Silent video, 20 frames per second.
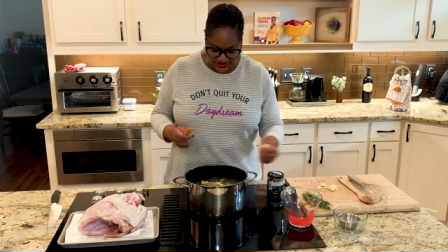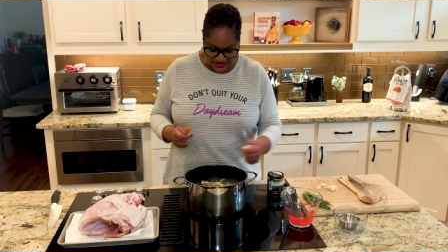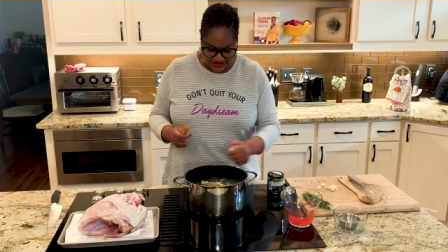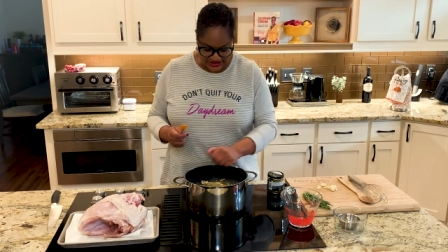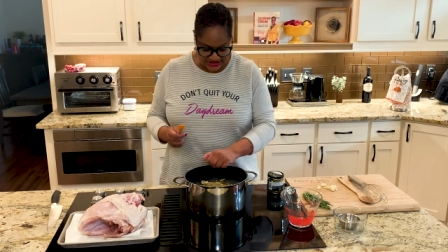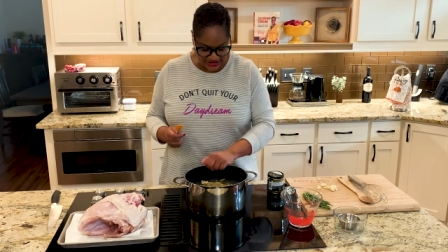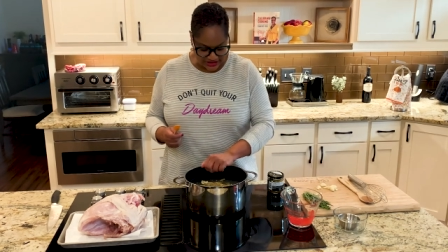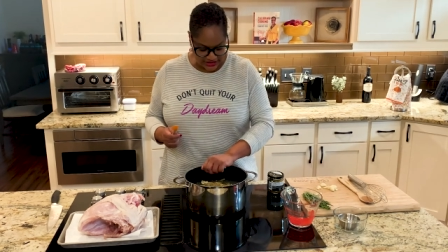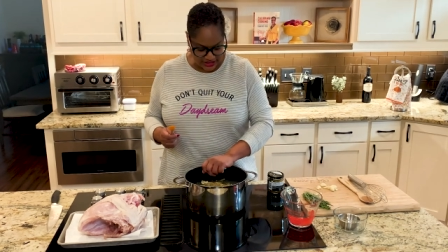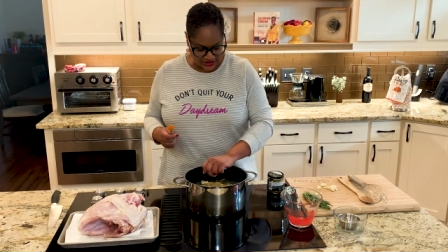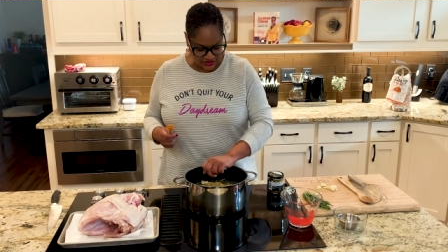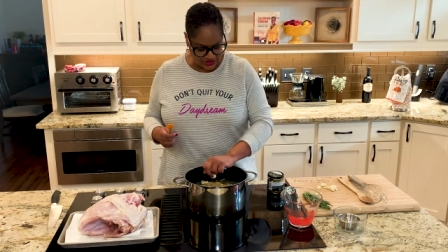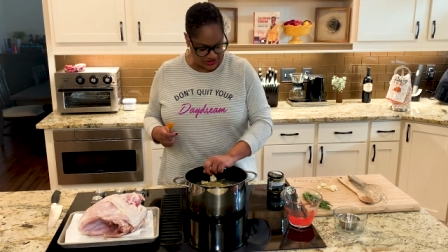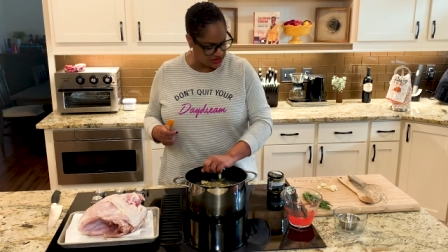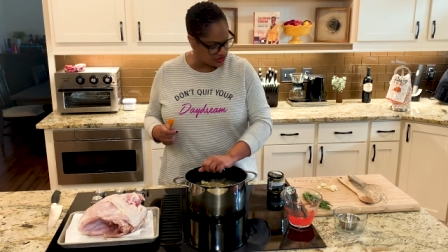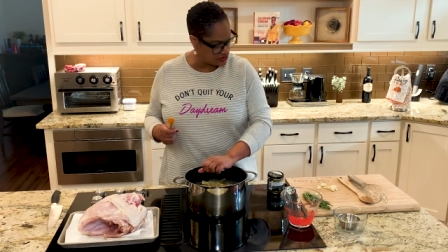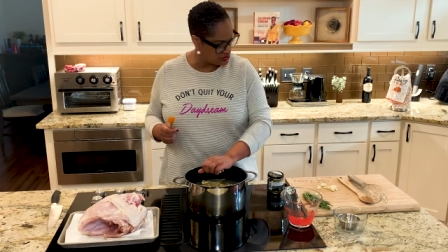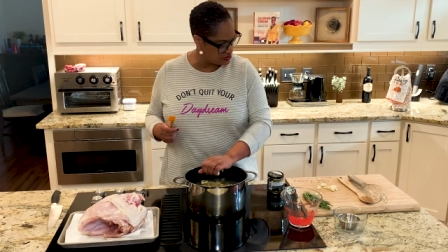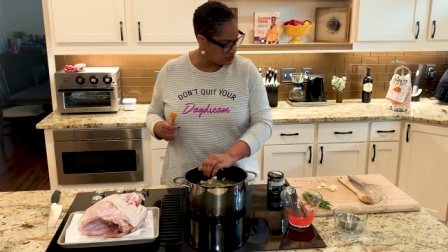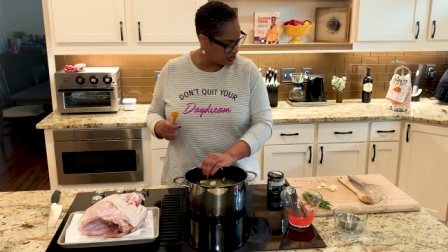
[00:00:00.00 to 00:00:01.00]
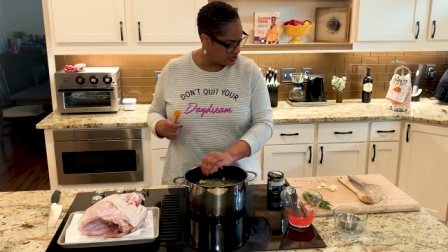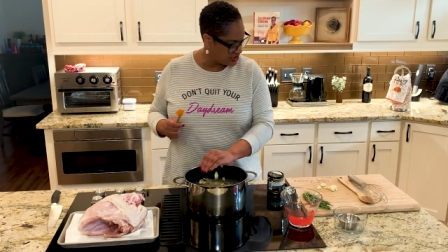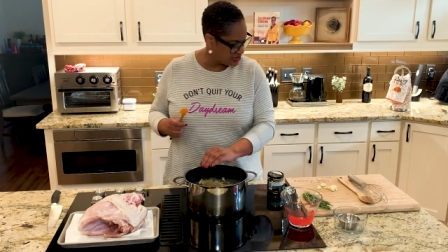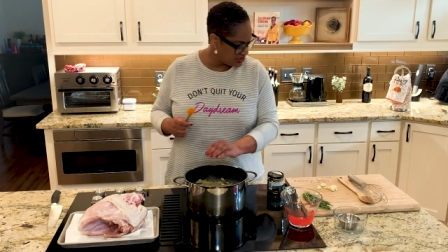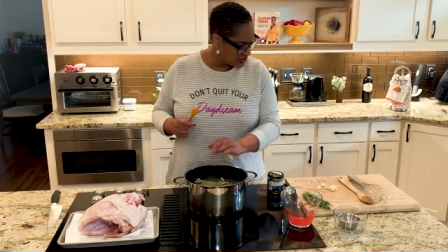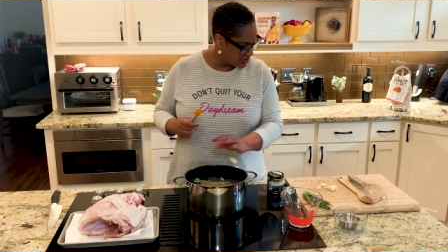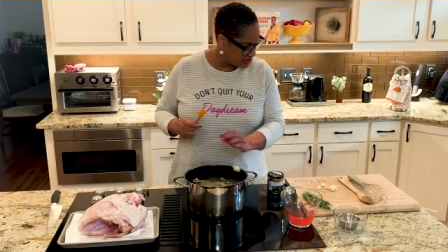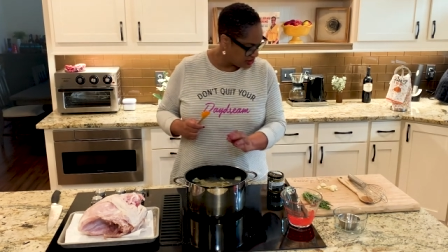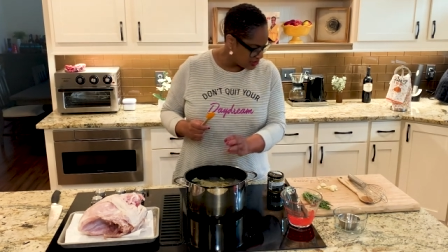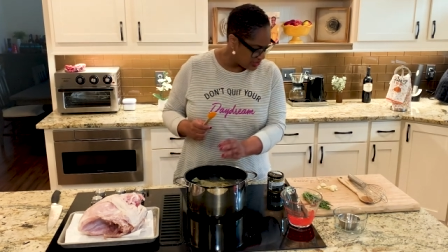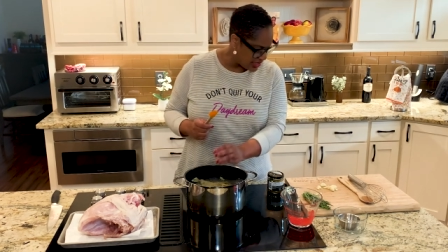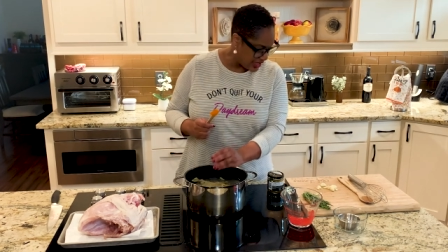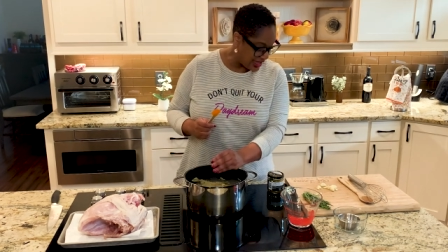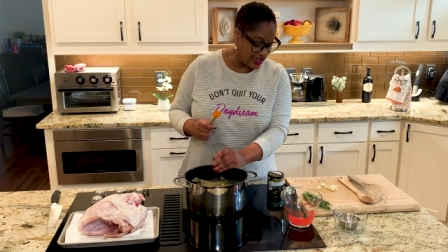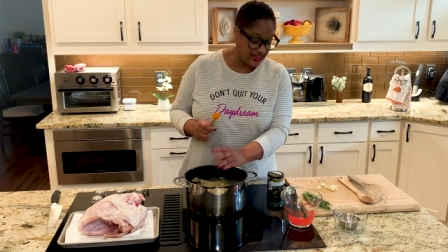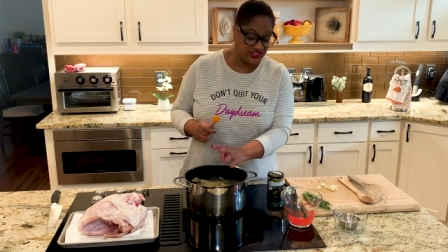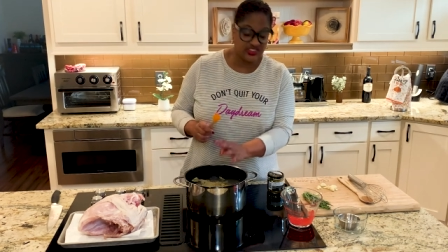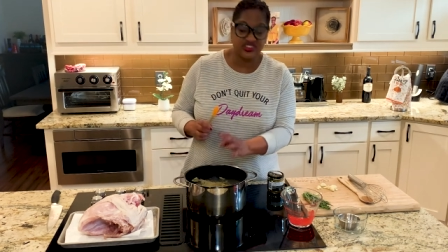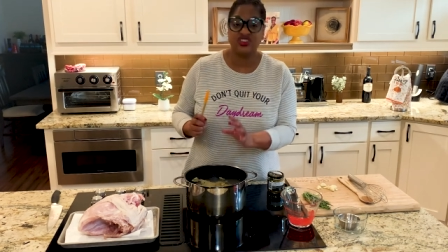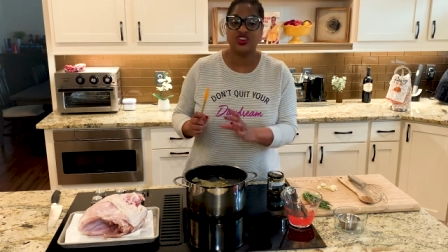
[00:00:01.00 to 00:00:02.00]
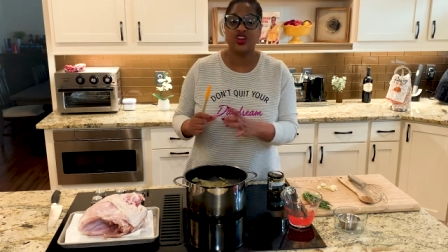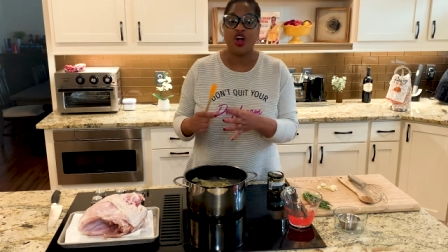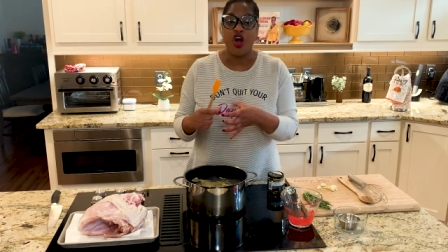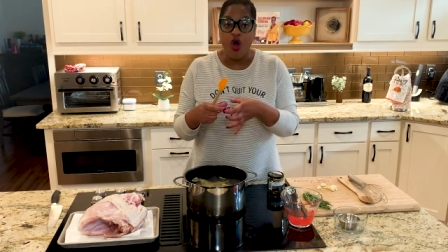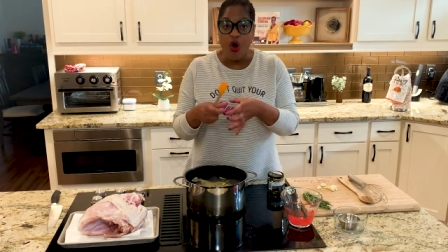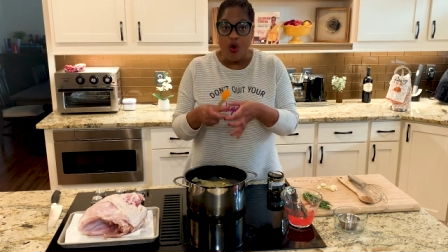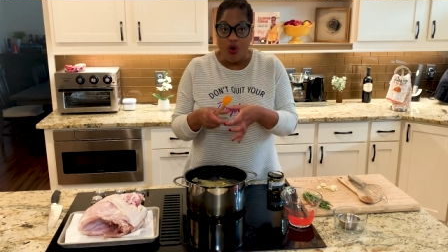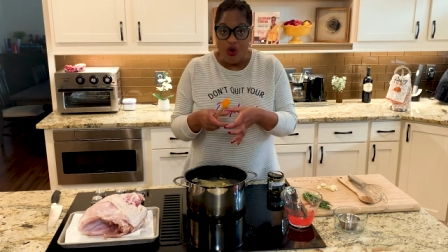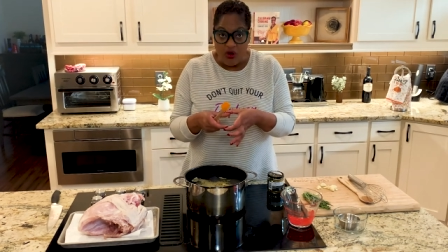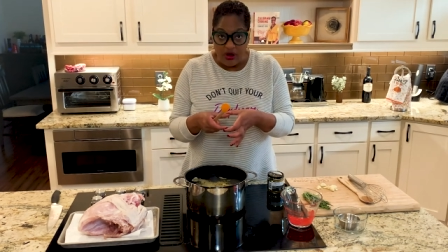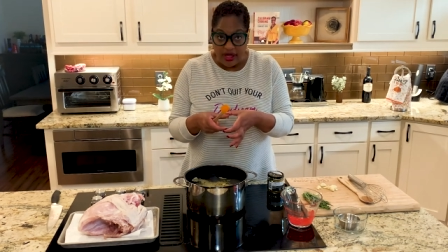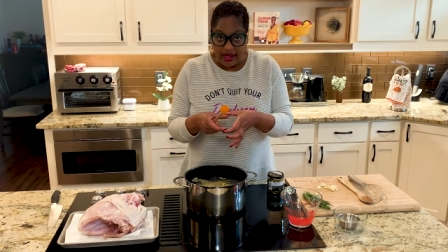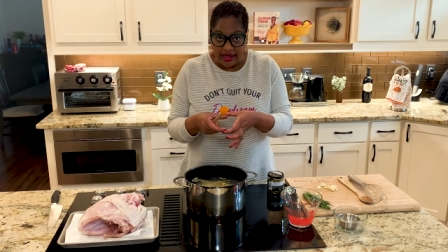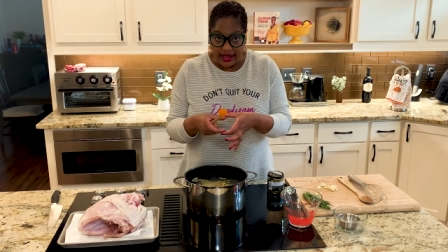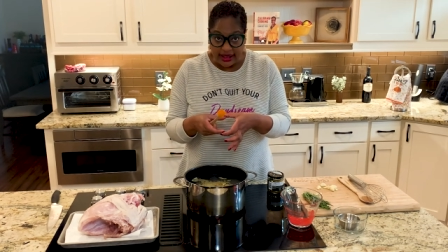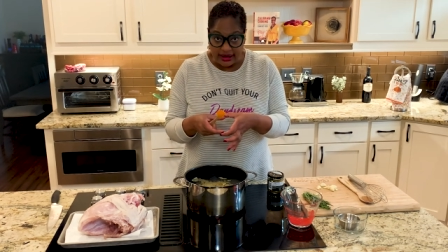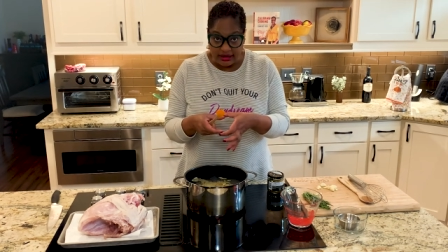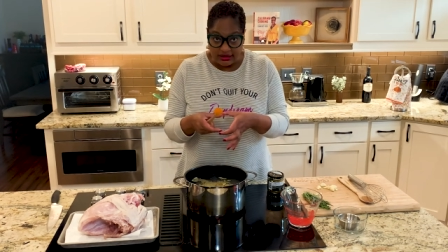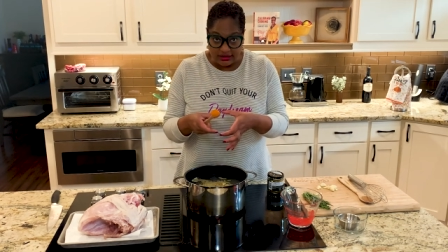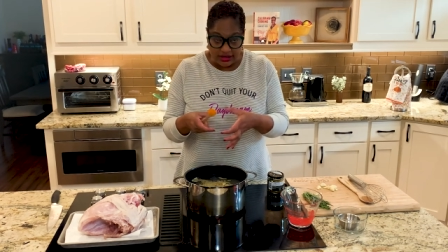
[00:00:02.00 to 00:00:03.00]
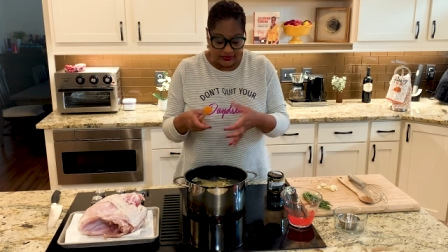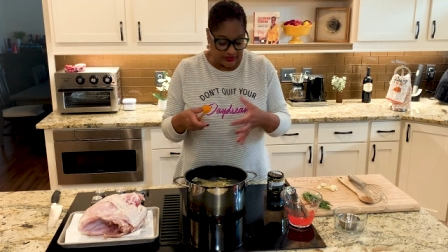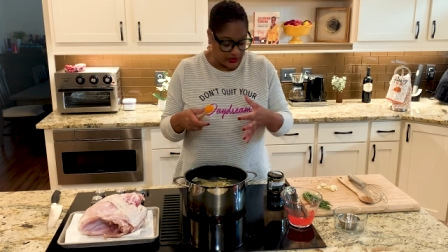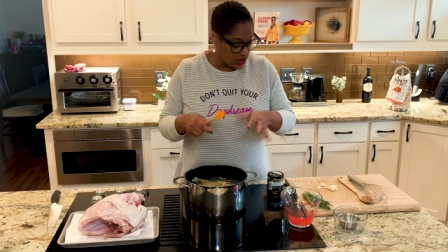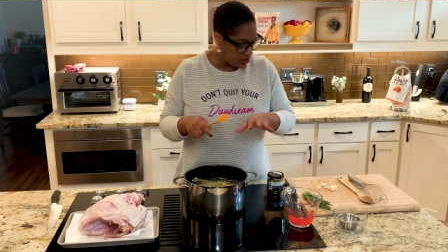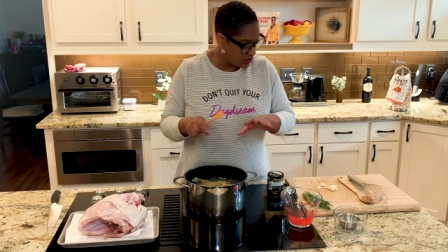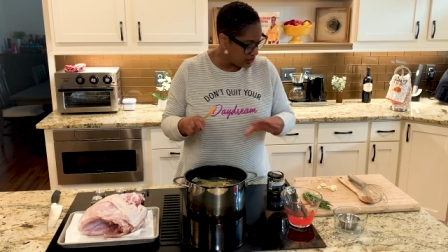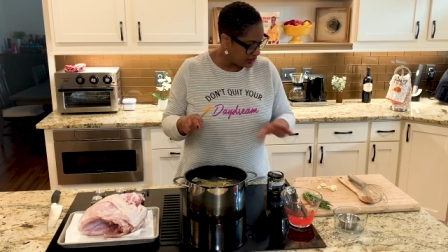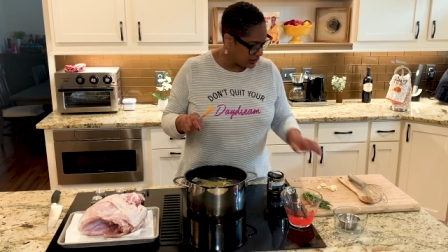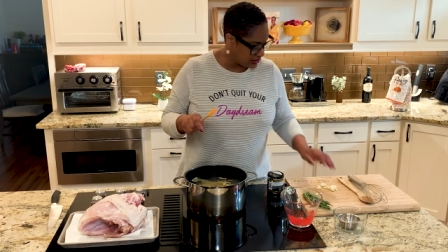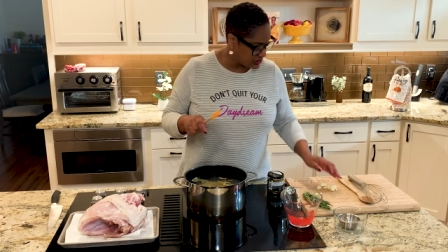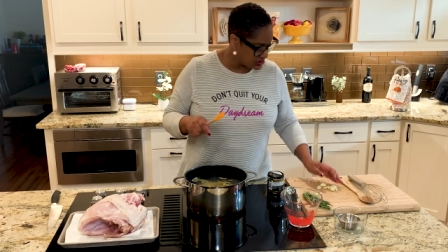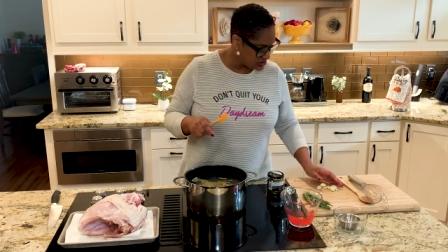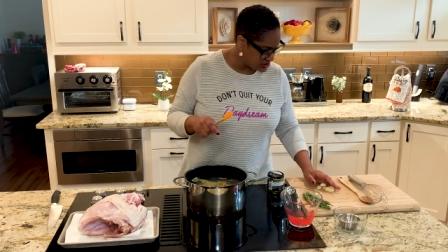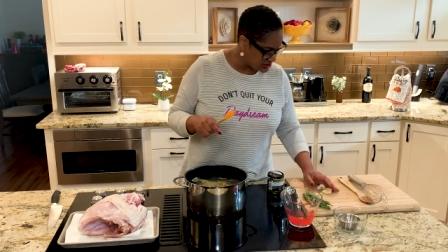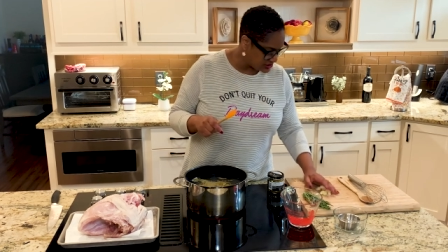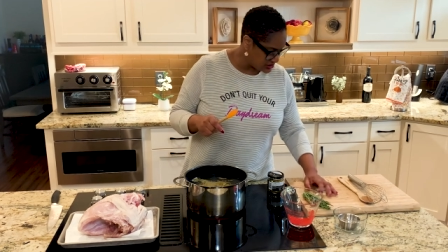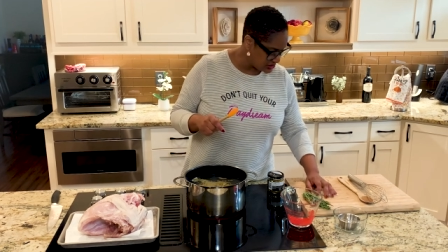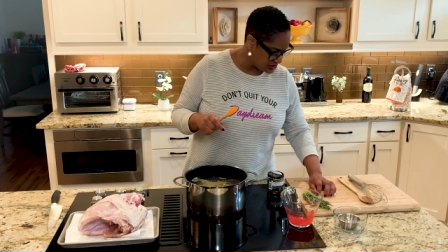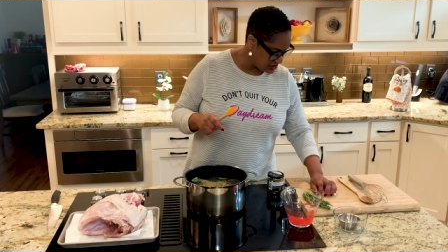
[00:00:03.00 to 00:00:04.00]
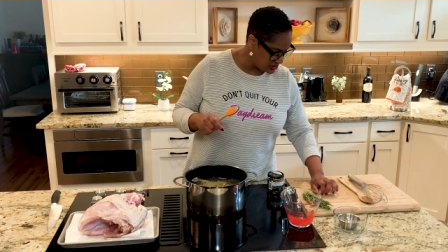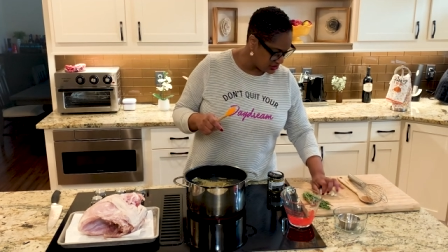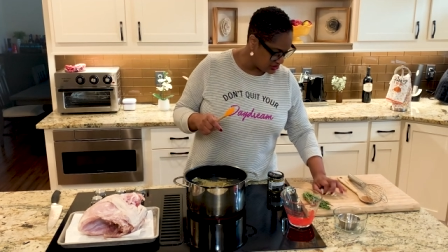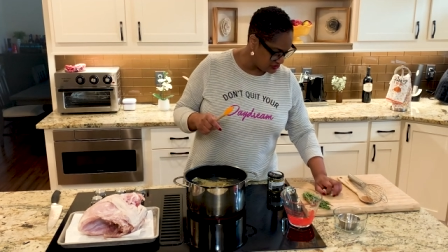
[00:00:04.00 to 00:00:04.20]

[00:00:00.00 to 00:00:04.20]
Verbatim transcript: this in there too. I actually took a whole head of garlic and just,